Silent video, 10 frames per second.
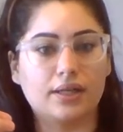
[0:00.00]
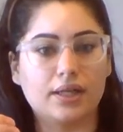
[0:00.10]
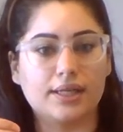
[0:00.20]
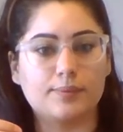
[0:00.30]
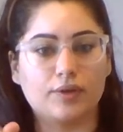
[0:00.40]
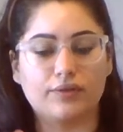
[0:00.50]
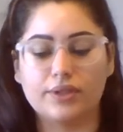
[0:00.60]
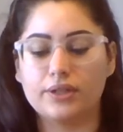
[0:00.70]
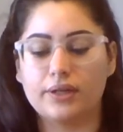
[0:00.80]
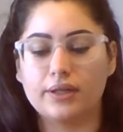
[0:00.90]
It's more of a
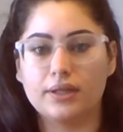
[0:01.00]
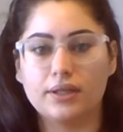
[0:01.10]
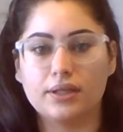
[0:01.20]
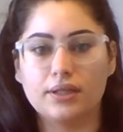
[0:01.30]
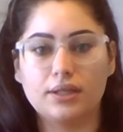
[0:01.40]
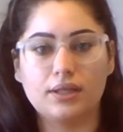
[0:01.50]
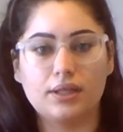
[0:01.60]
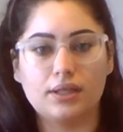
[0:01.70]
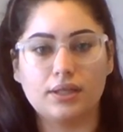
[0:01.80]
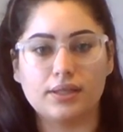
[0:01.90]
darker
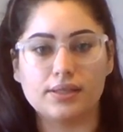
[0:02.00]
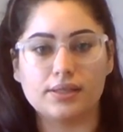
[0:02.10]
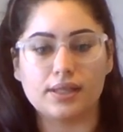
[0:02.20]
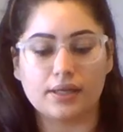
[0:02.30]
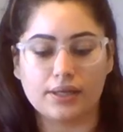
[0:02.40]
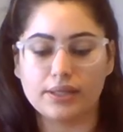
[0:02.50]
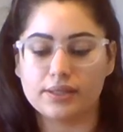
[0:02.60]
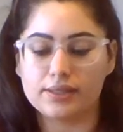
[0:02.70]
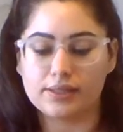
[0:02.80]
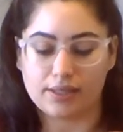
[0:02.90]
in the center, you
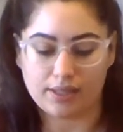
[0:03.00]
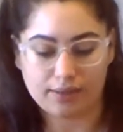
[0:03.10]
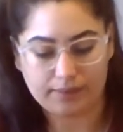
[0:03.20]
can see.